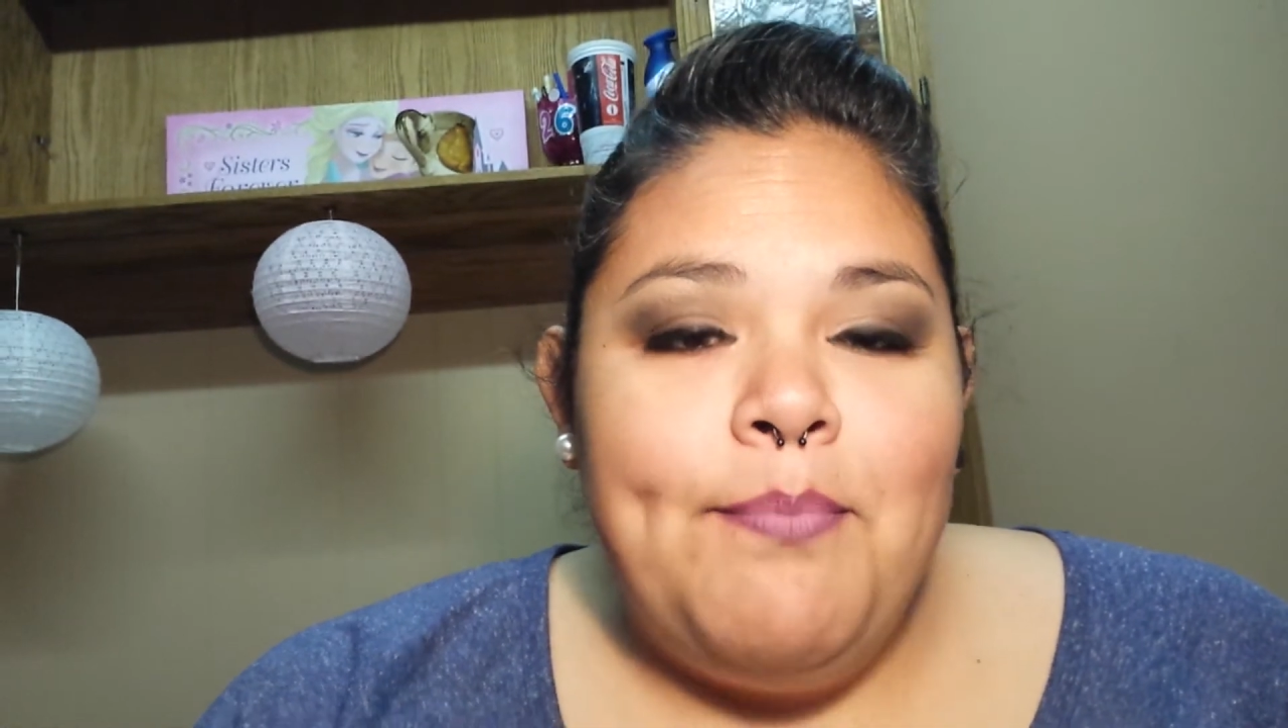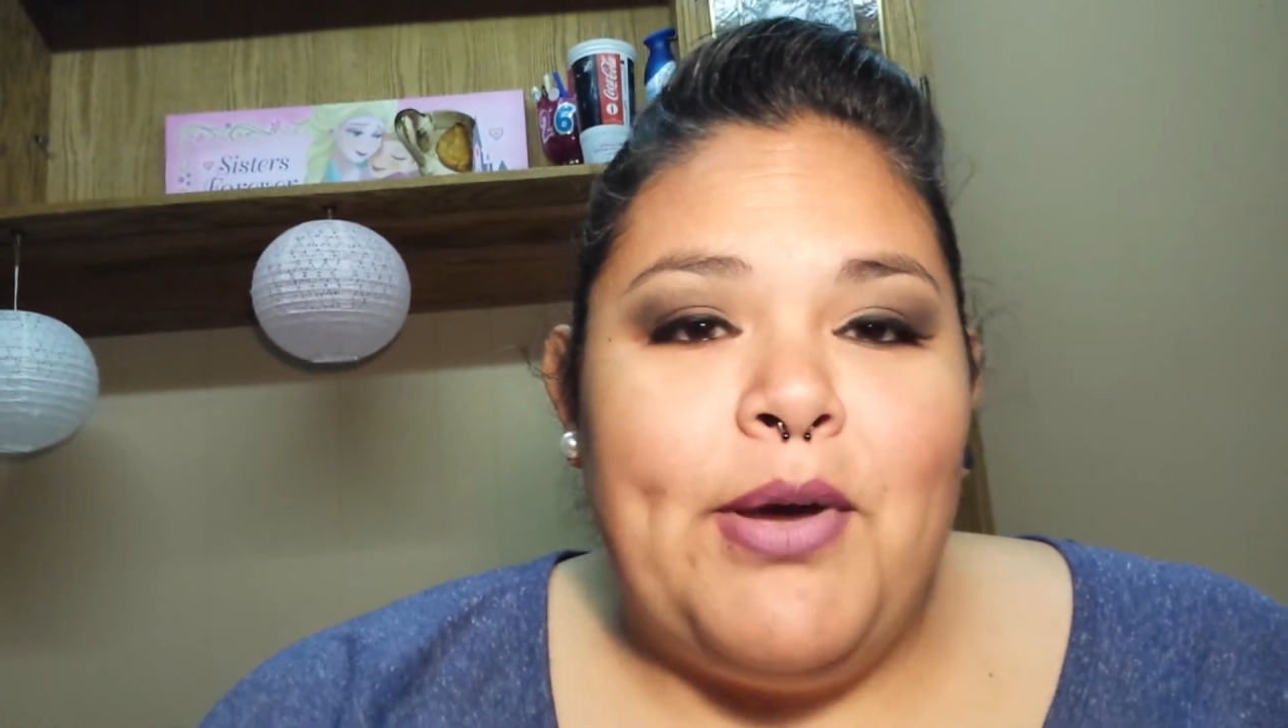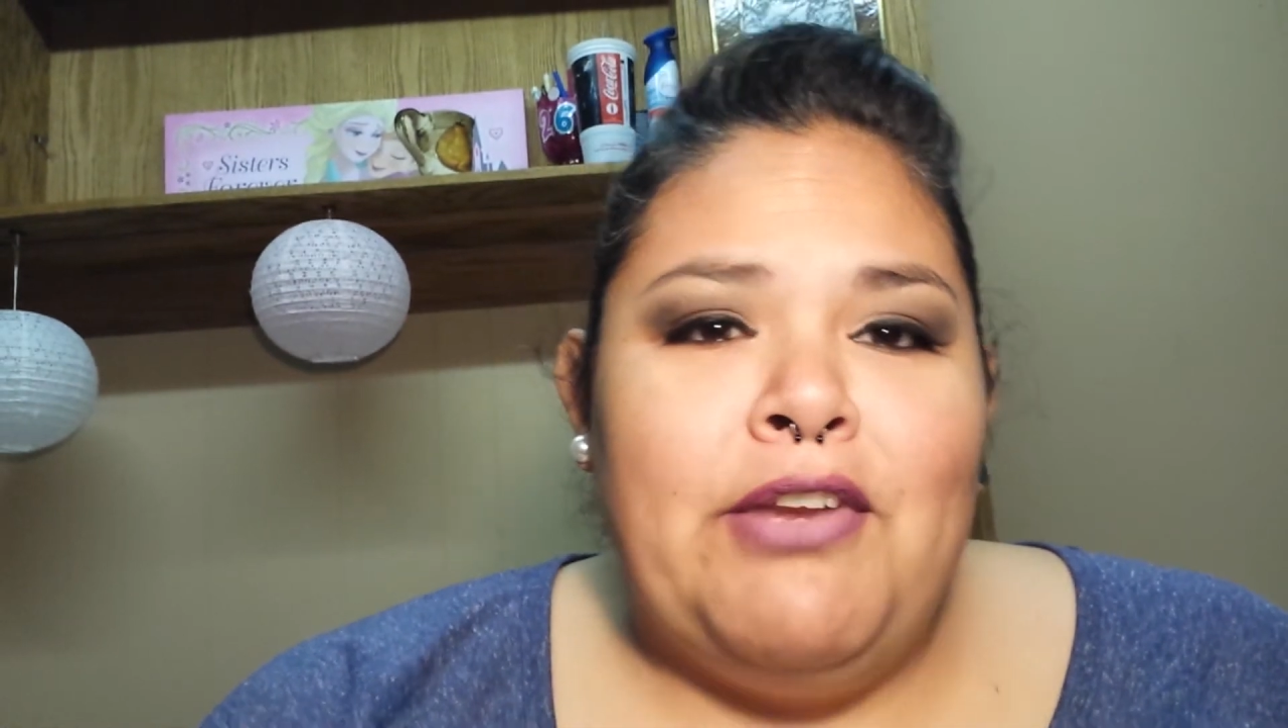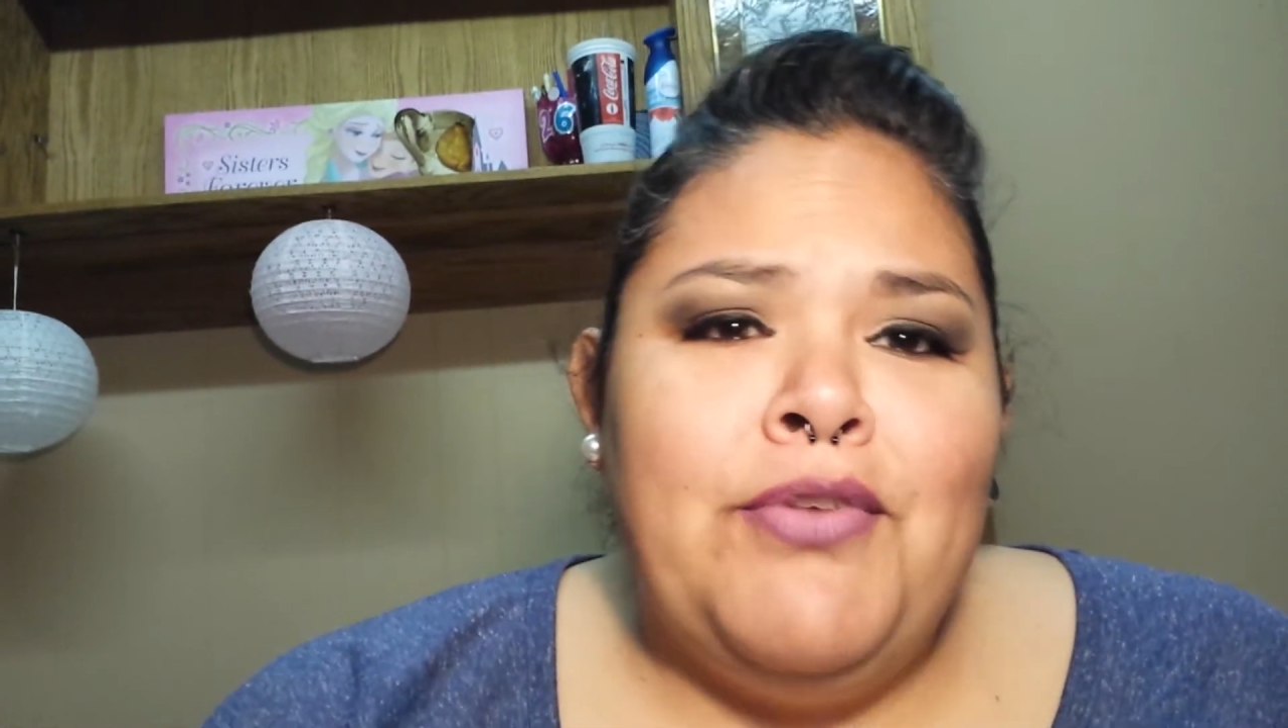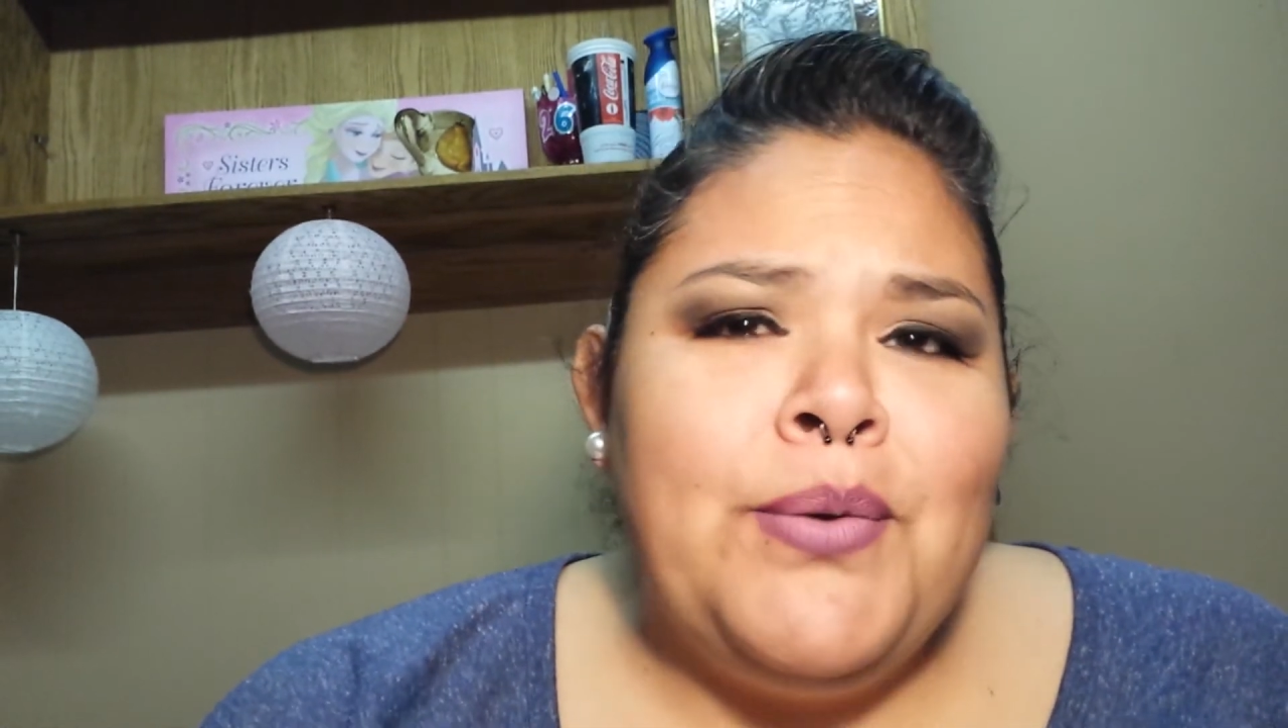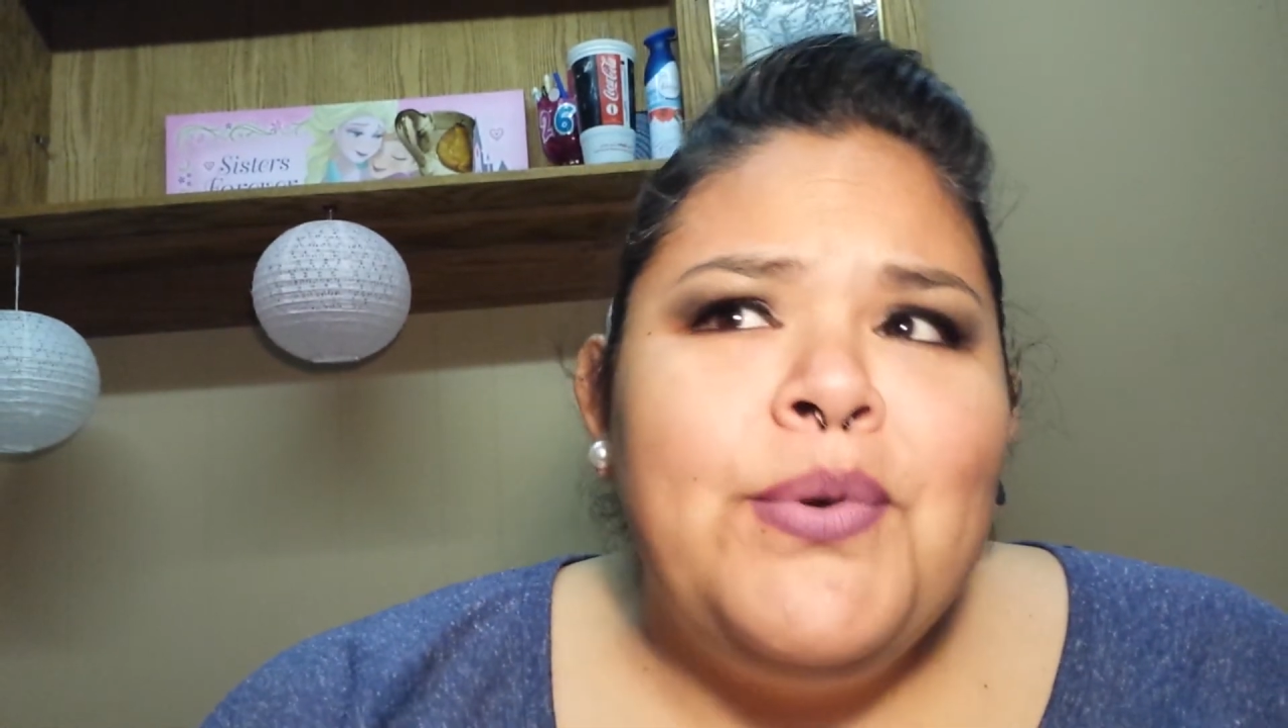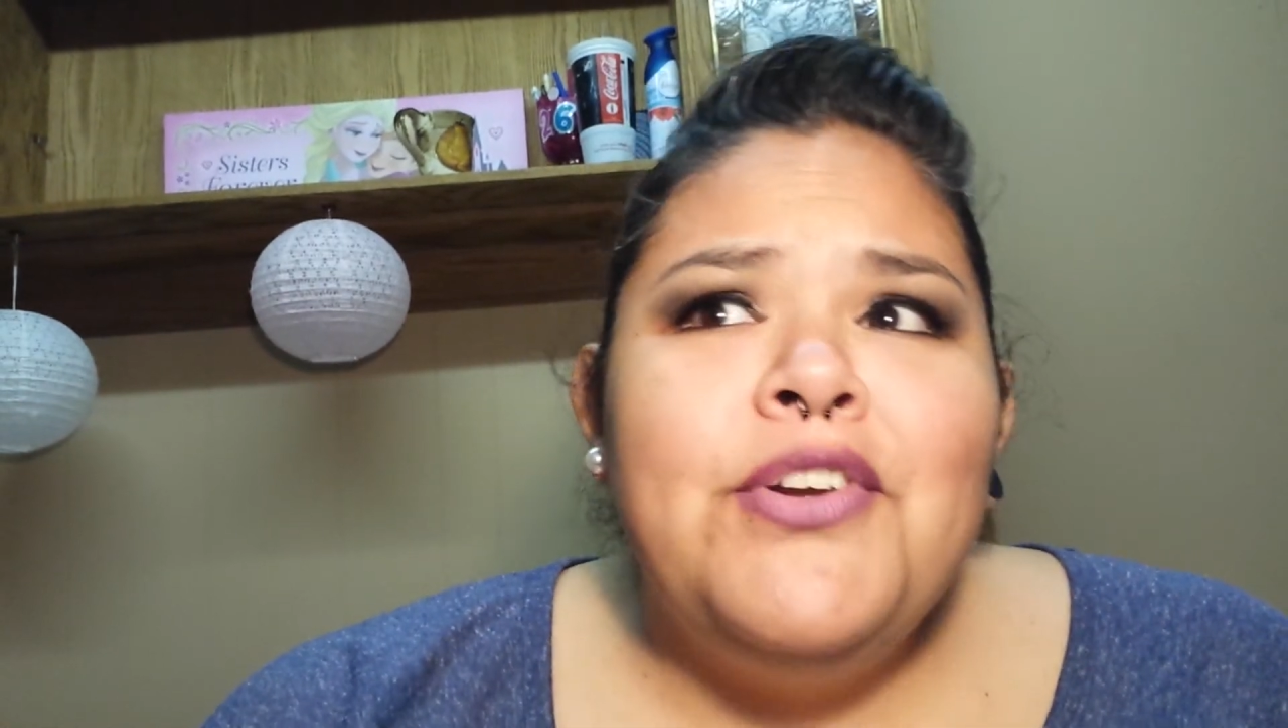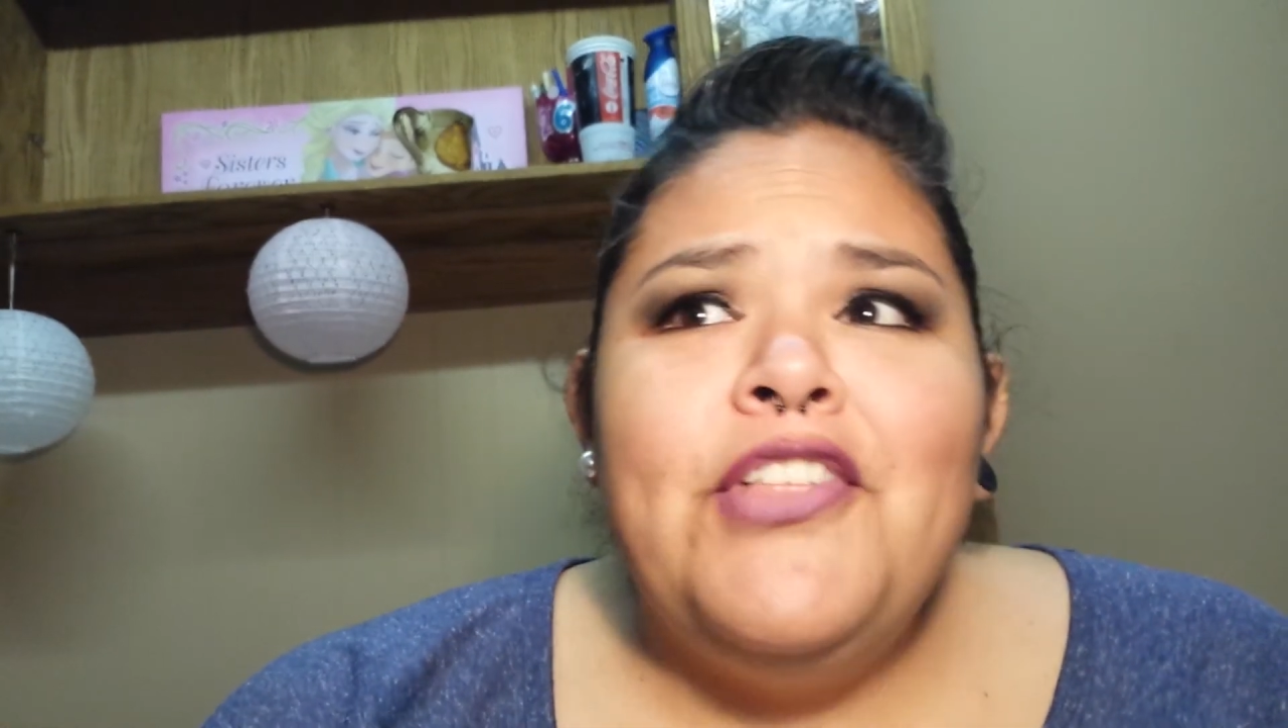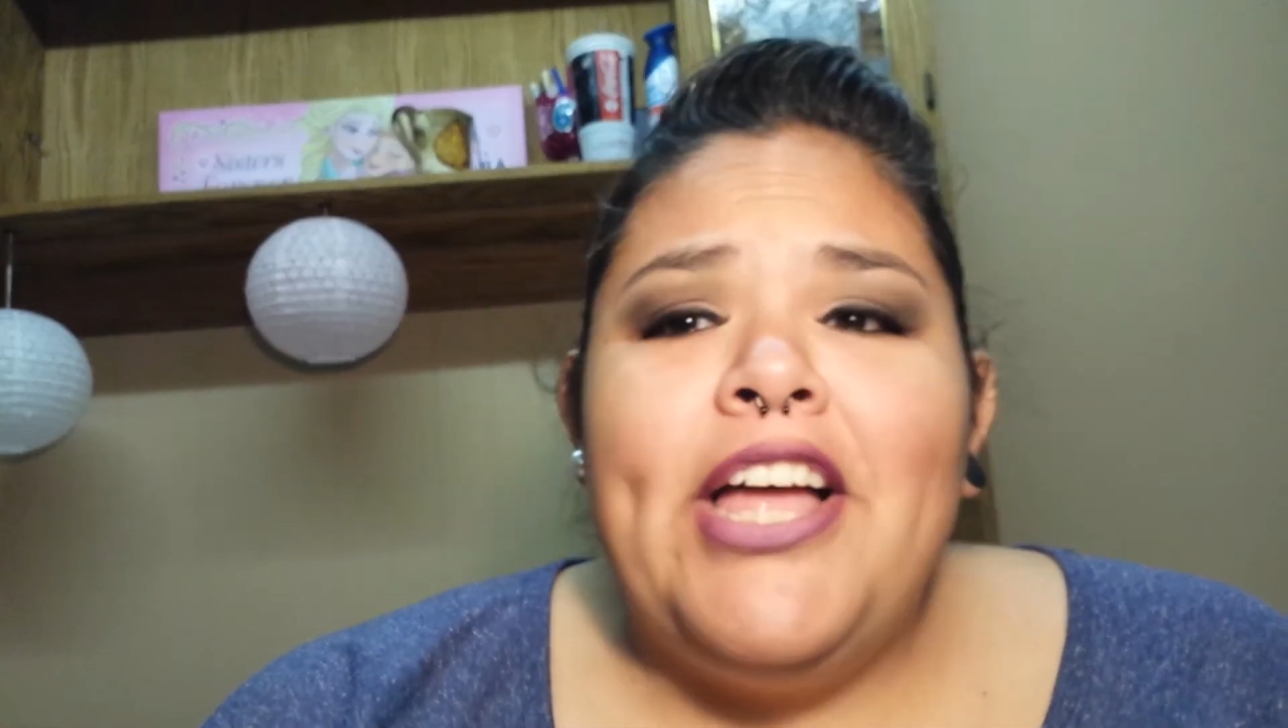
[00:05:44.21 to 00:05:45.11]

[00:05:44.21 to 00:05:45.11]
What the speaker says: But if you were,